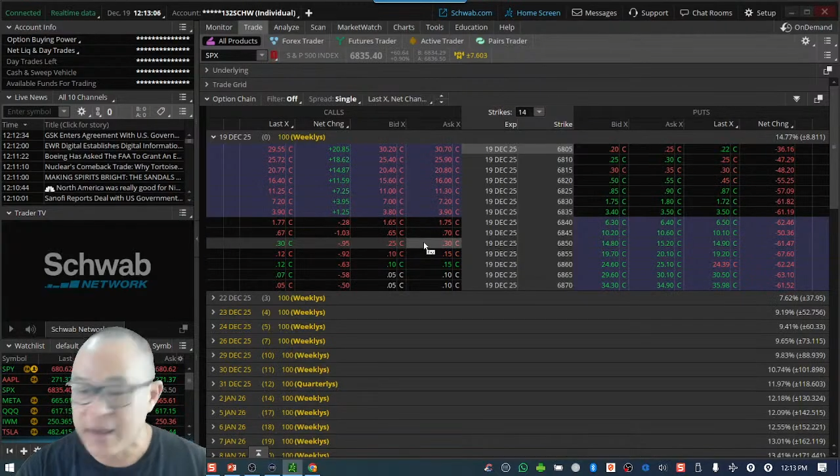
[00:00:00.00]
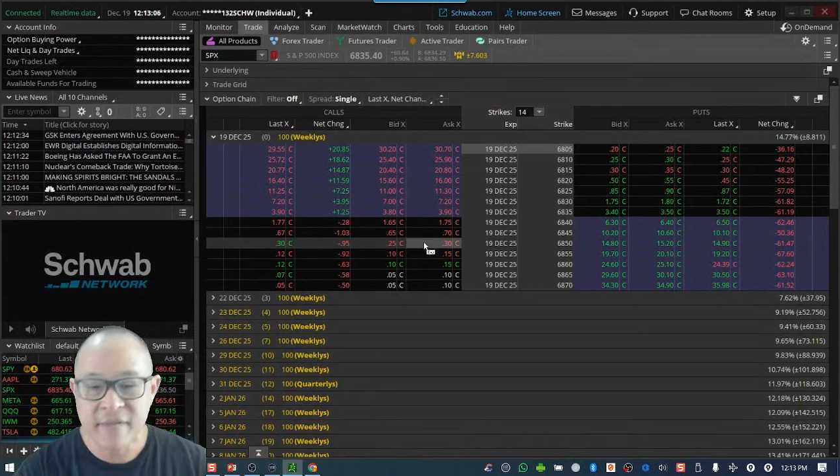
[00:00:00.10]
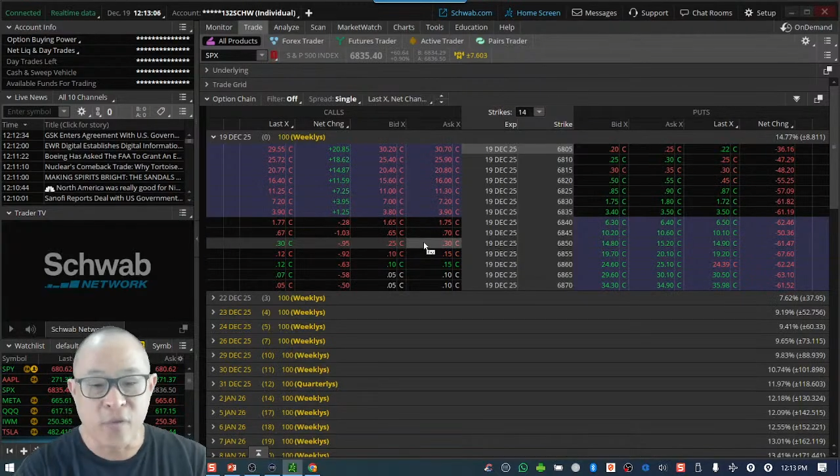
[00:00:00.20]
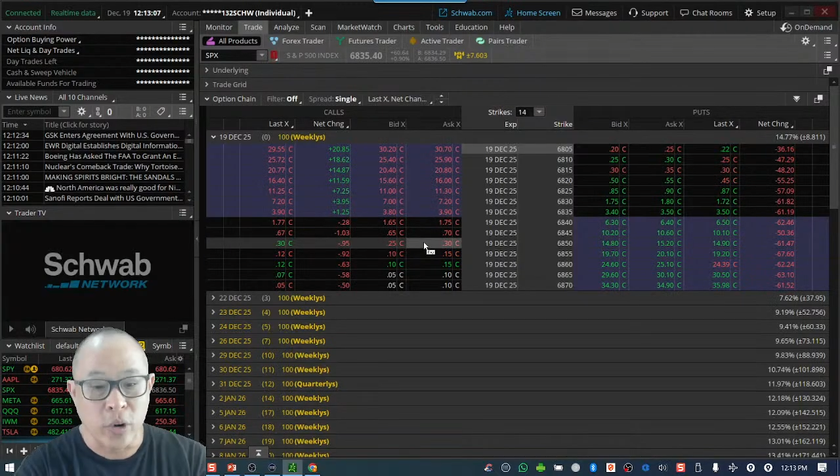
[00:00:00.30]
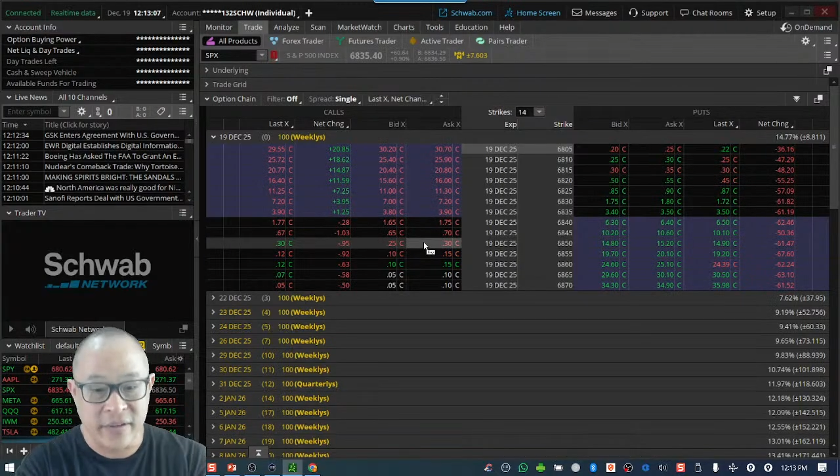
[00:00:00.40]

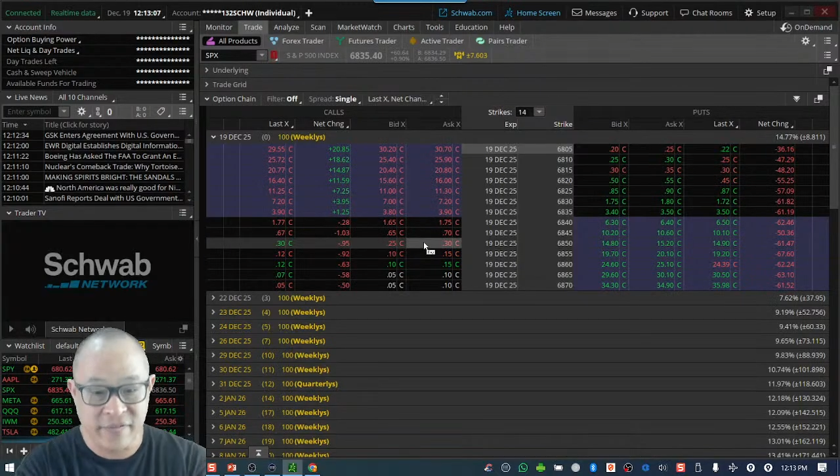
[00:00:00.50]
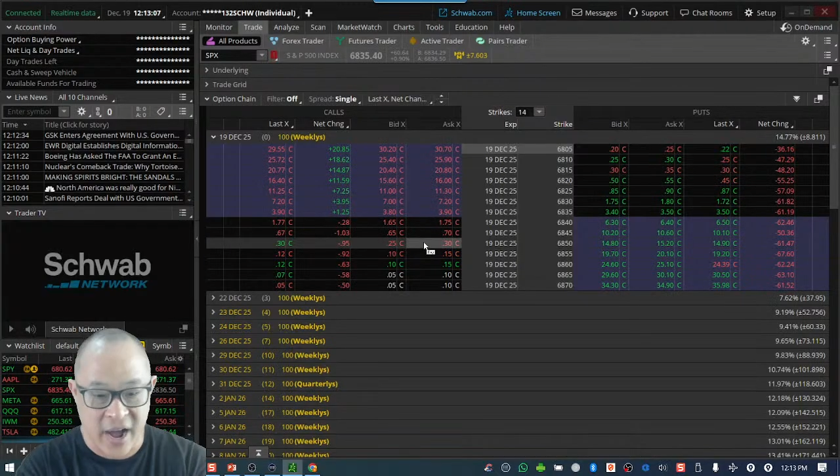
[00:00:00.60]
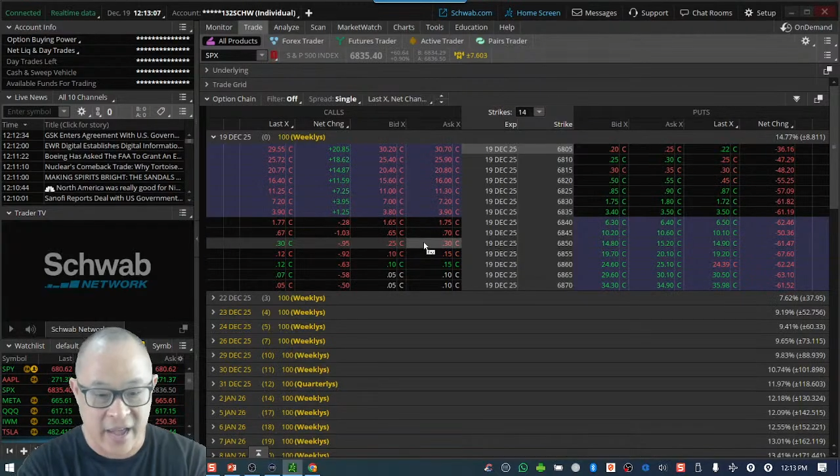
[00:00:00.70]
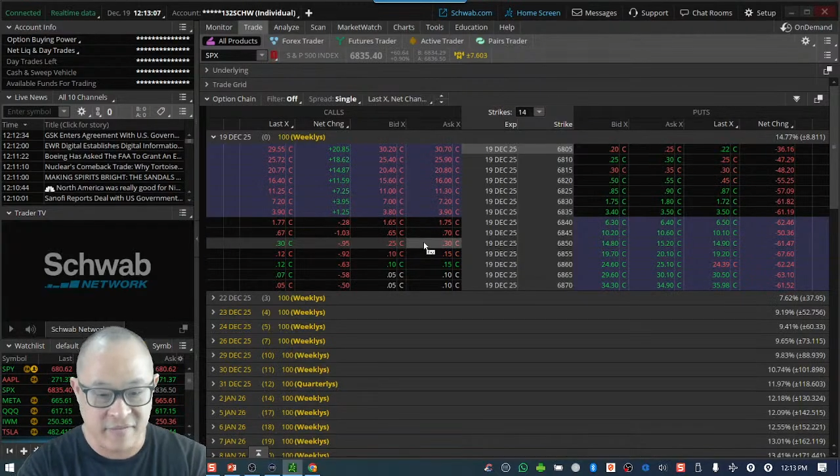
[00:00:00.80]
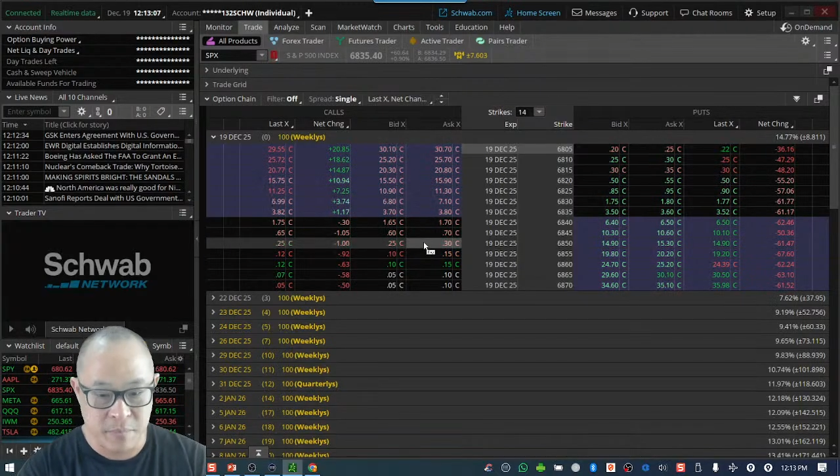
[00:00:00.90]

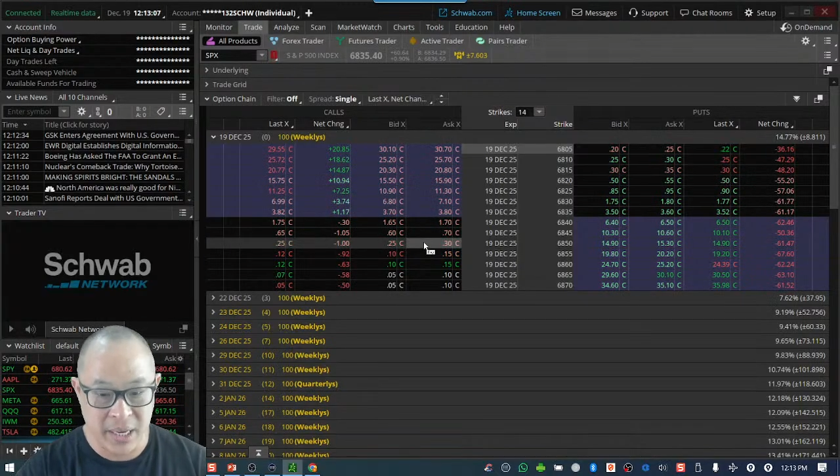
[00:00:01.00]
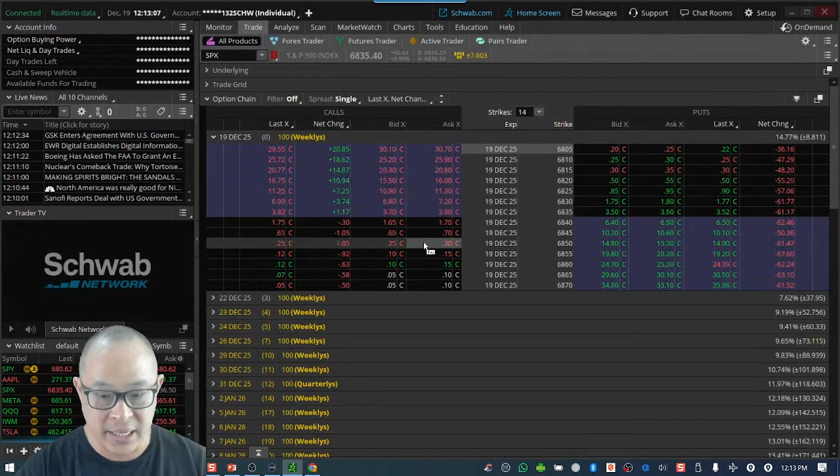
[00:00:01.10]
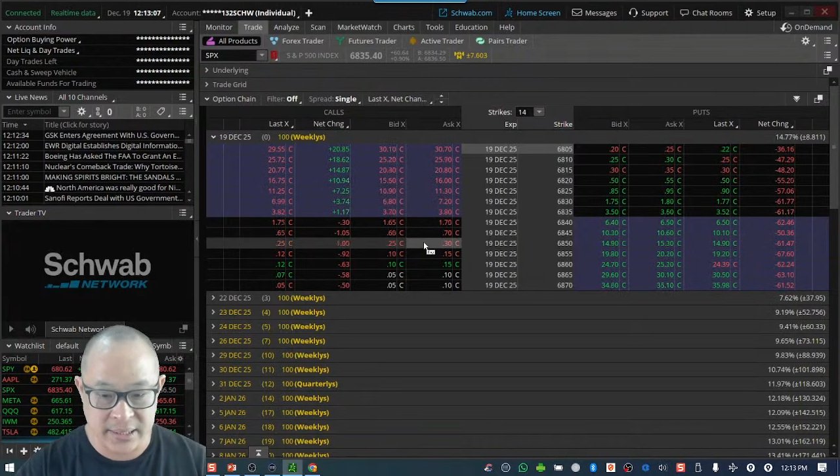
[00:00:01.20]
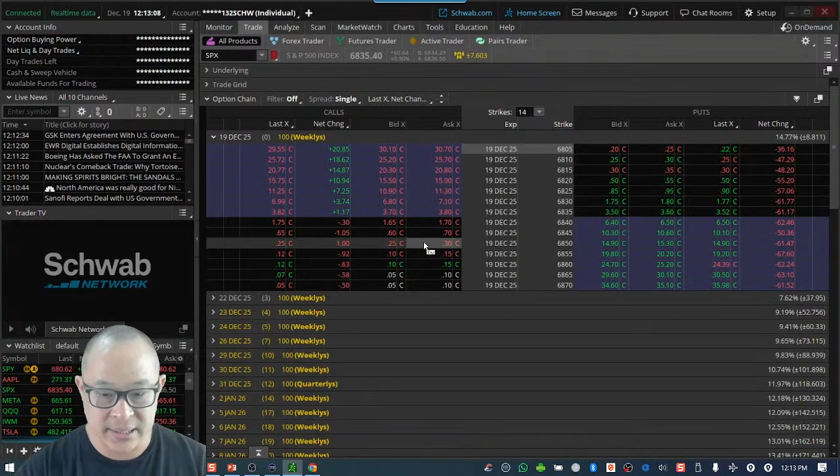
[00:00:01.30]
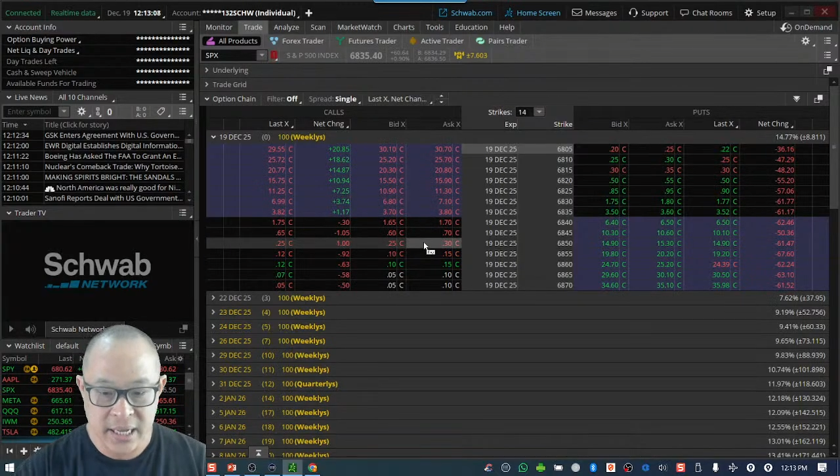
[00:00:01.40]
45
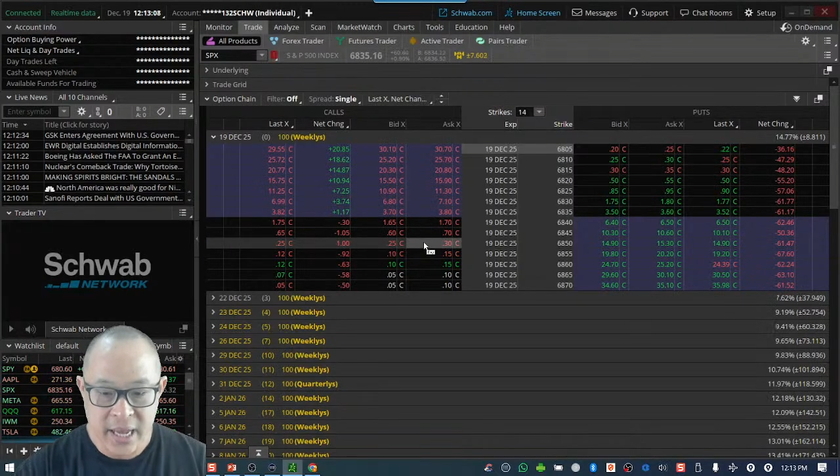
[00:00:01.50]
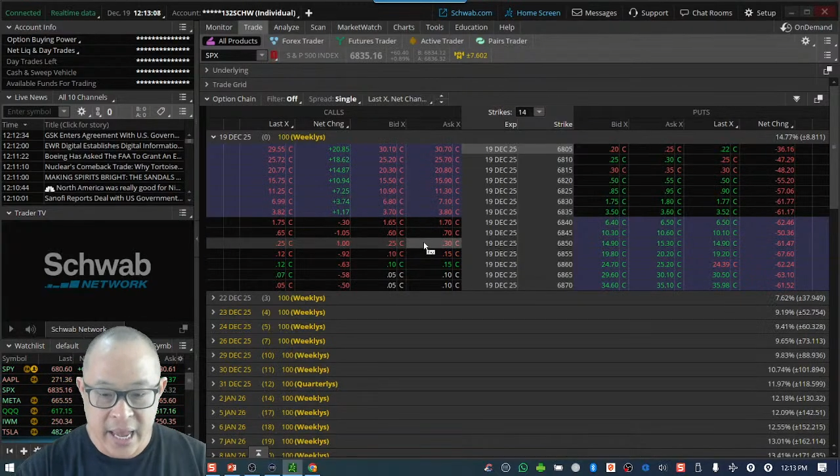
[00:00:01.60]
minutes.